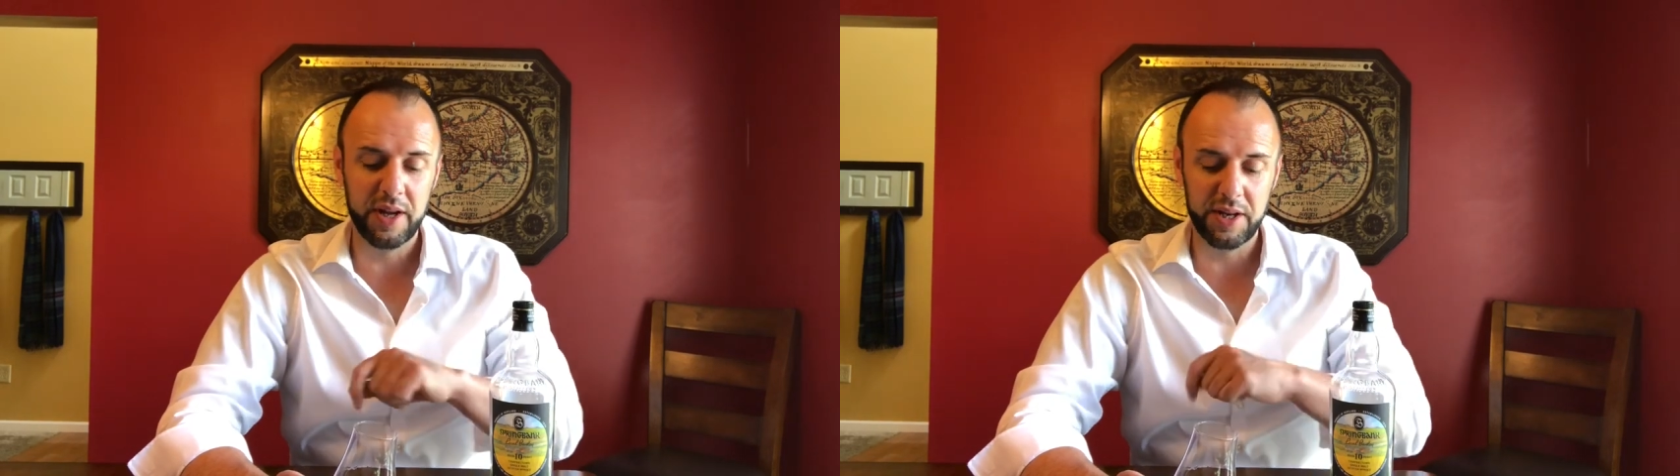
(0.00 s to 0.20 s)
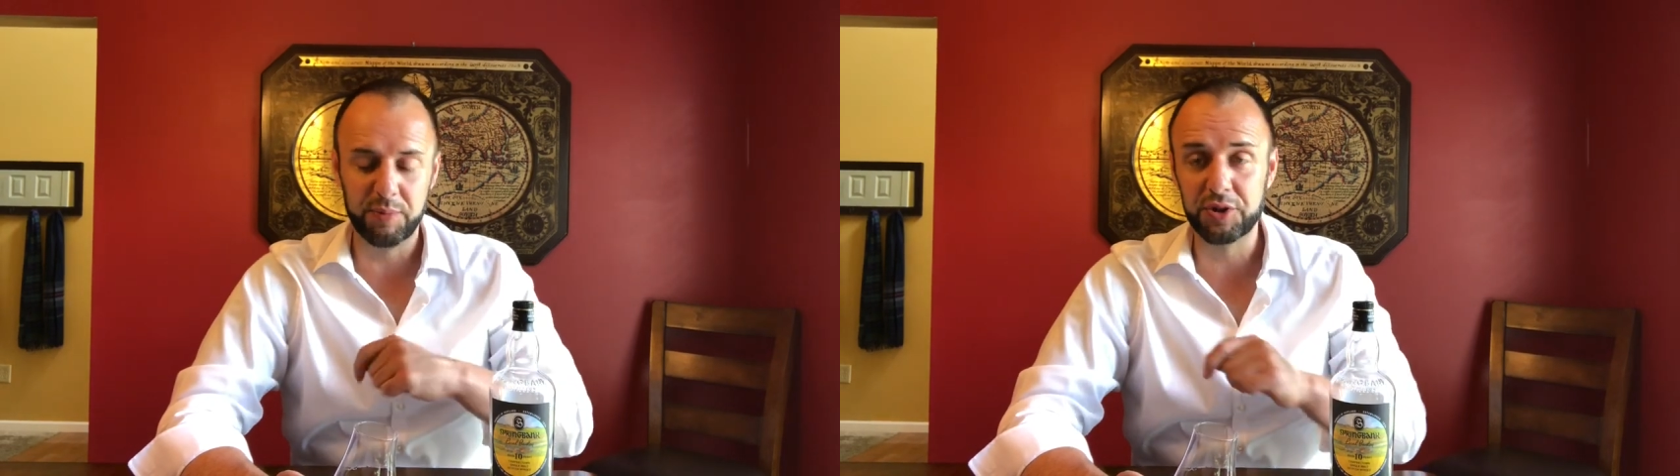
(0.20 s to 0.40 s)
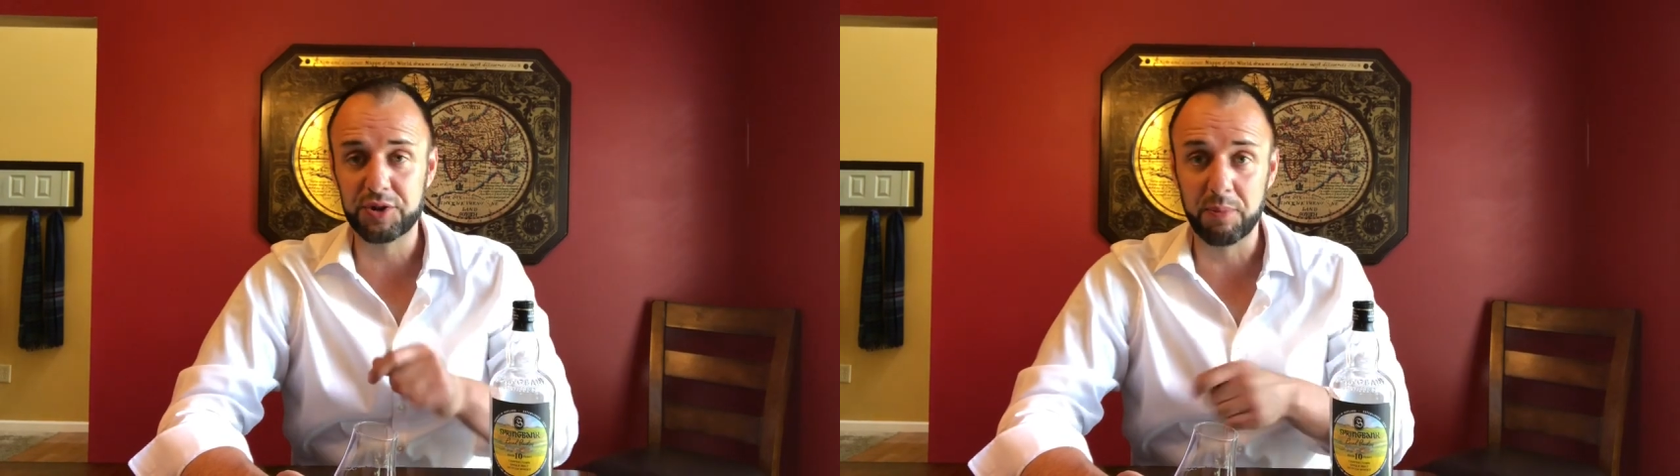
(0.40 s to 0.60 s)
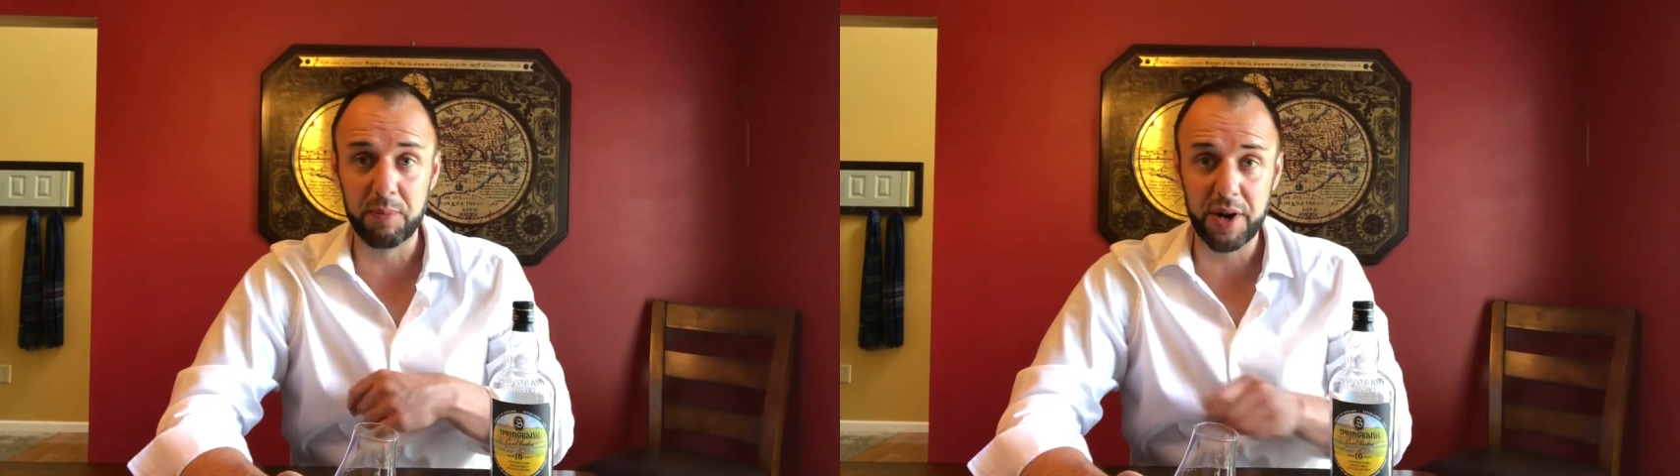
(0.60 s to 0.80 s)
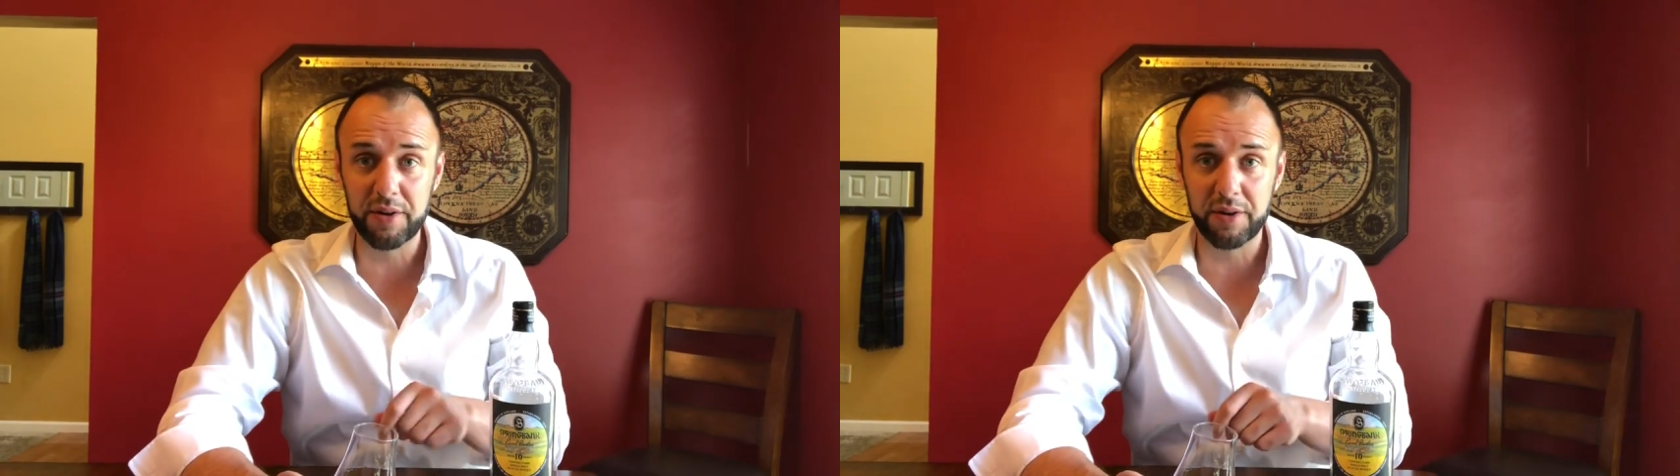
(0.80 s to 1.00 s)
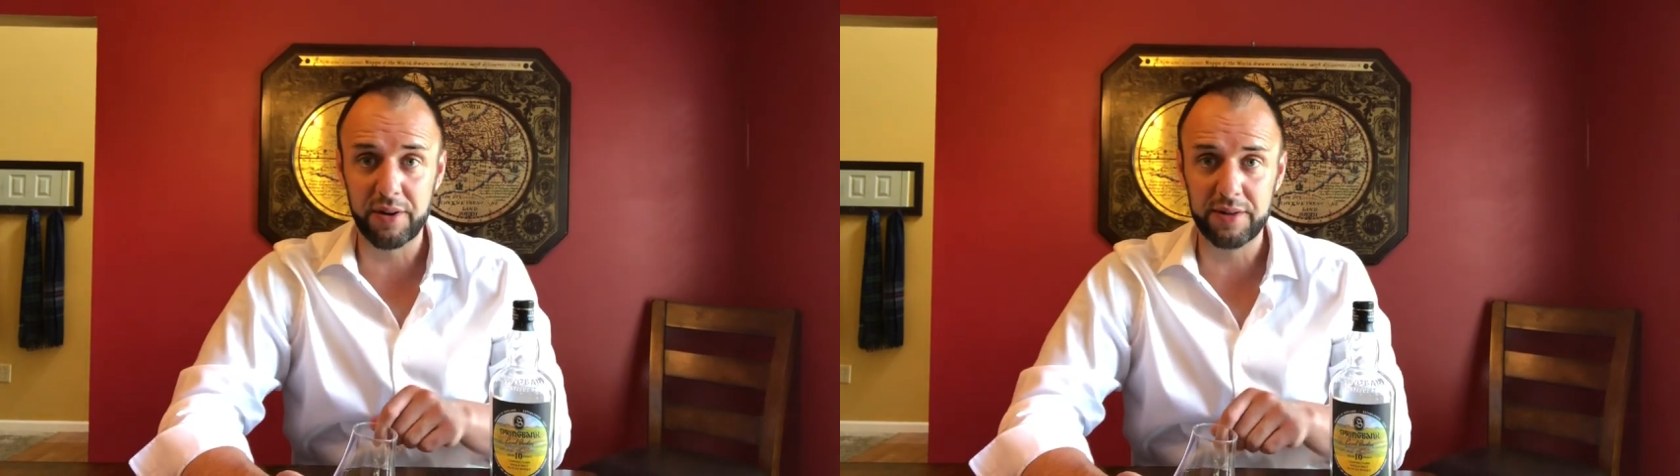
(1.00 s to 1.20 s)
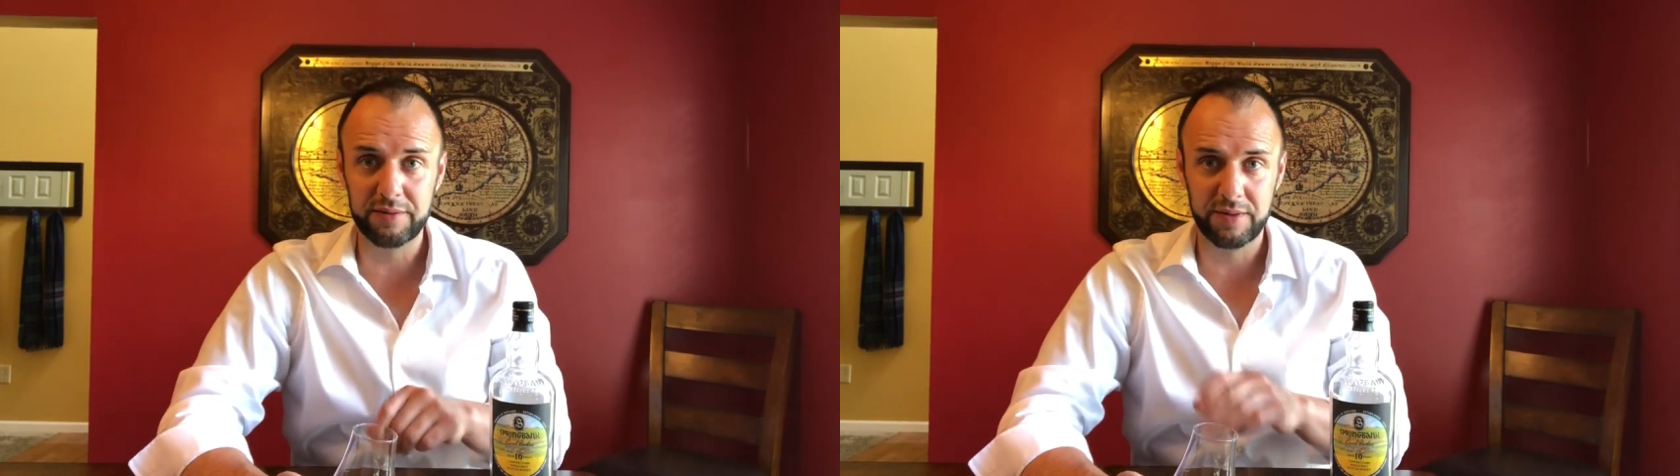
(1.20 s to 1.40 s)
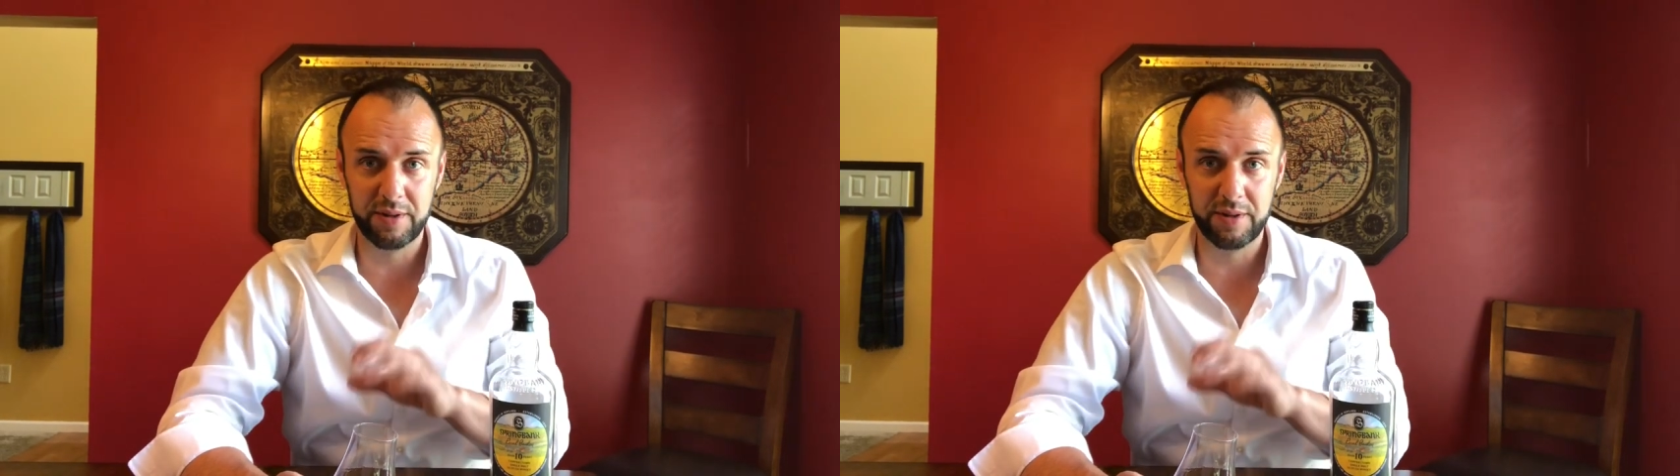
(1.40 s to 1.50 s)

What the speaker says: and you put some butter on it,